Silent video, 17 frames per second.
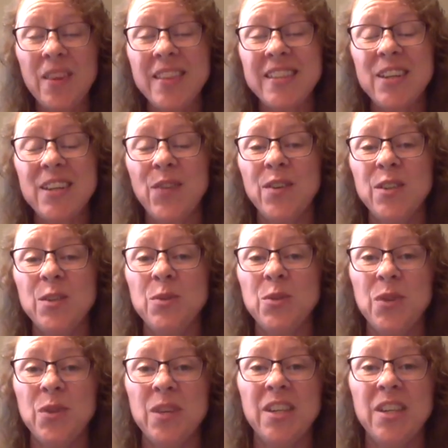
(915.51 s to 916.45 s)
the difference
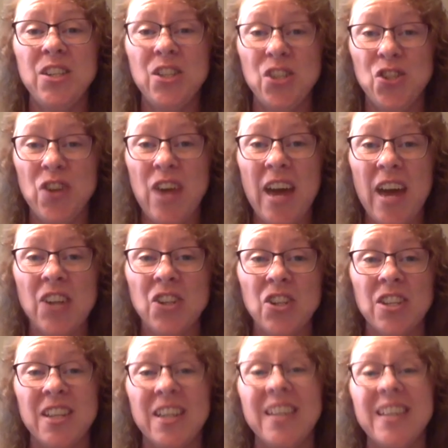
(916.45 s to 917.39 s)
between a
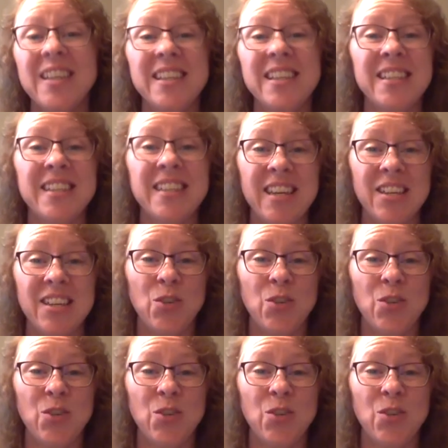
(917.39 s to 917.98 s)
distraction and listening